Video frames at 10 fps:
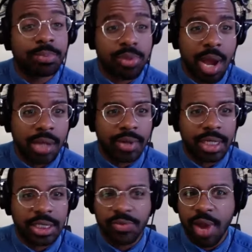
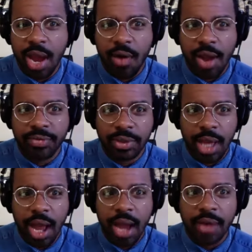progress of how I've
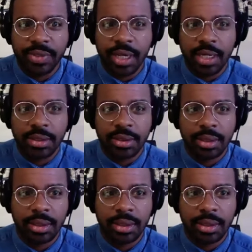how I've done.